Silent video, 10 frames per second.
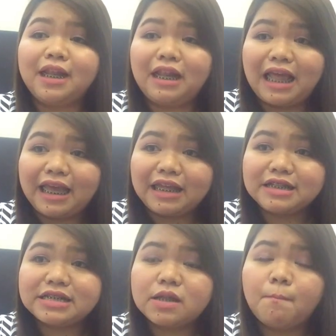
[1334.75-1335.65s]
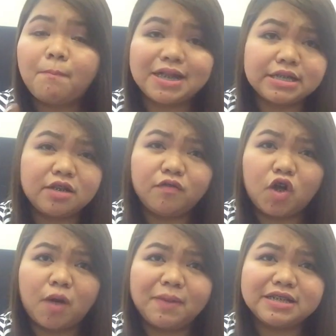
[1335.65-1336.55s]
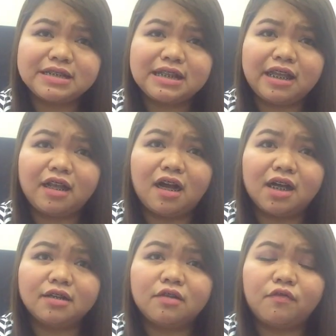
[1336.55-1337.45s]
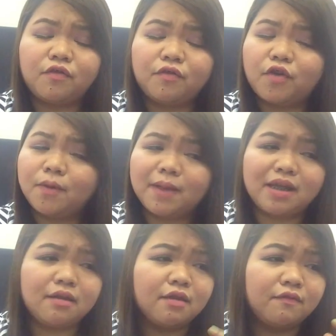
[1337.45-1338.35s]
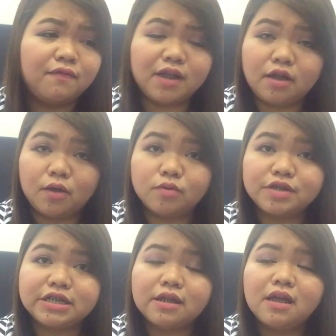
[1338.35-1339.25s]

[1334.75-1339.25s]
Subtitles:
likes, positive comments that I got for my videos.